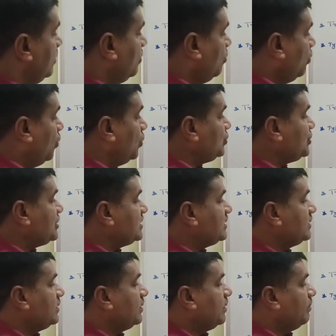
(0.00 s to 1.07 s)
ores,
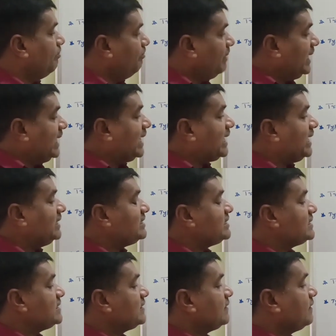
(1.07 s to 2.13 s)
minerals,
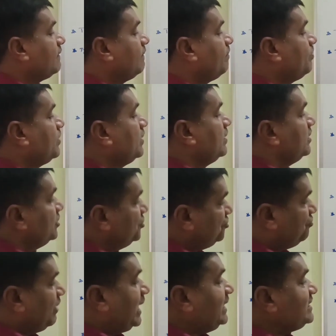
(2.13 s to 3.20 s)

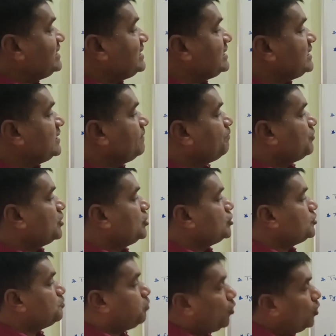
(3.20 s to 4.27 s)
jewels,
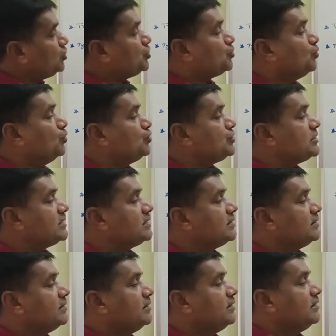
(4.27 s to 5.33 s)
sports goods,
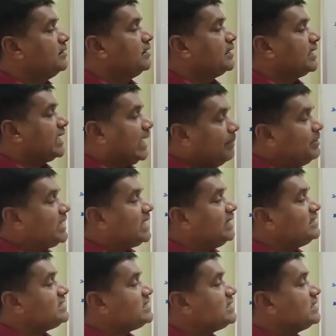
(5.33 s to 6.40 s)

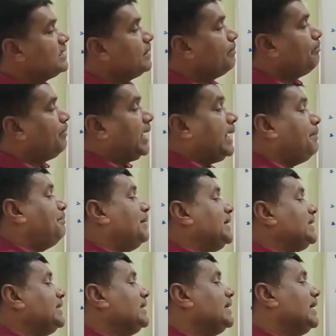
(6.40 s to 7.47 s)
chemicals,
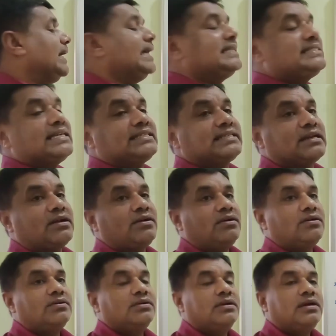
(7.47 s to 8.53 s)
paper, etc.
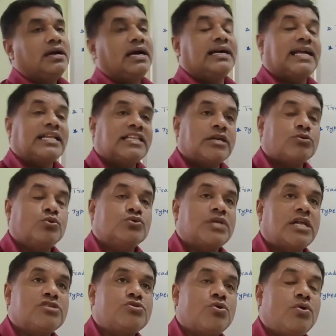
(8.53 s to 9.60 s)
And other goods
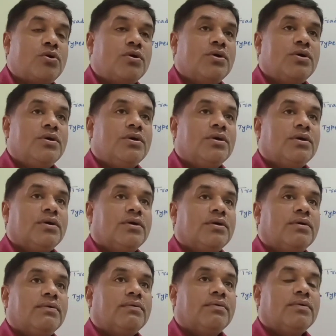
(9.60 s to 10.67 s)
also
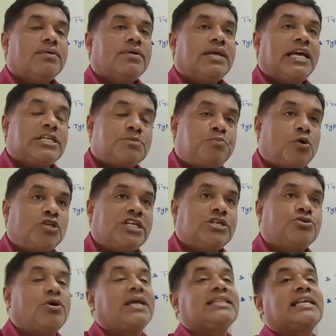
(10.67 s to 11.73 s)

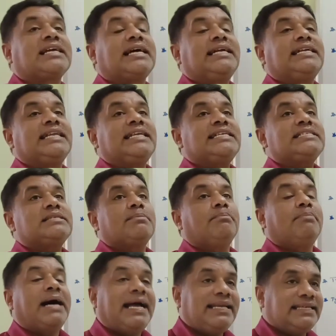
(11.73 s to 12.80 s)
exported to other countries
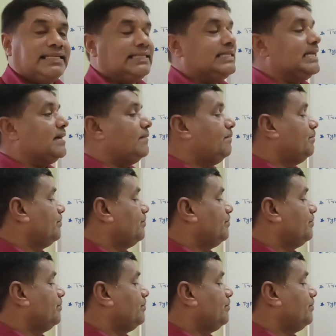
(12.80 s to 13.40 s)
by India.